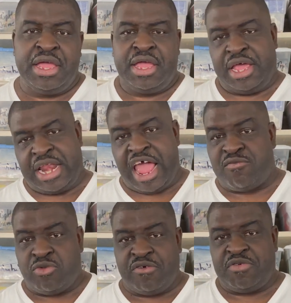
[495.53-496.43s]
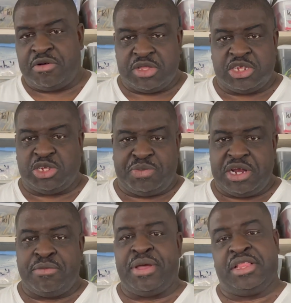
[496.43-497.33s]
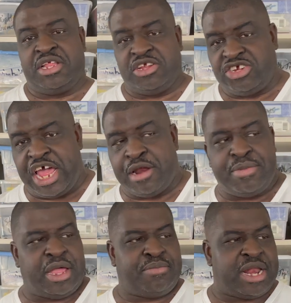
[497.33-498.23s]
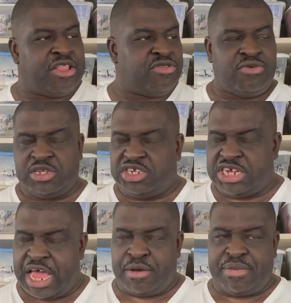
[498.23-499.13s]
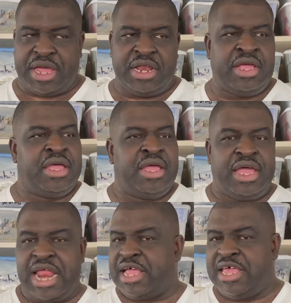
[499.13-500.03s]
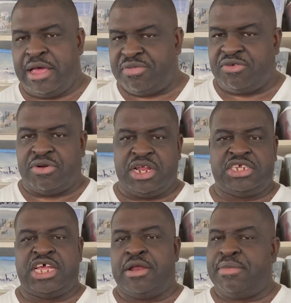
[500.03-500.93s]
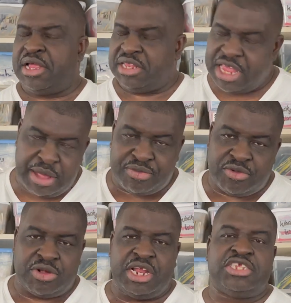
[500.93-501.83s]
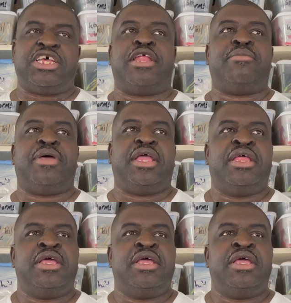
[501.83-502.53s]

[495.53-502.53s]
and have more fun with the spinnerbait than the chatterbait. But I threw a chatterbait and I kept throwing that chatterbait and kept throwing that chatterbait.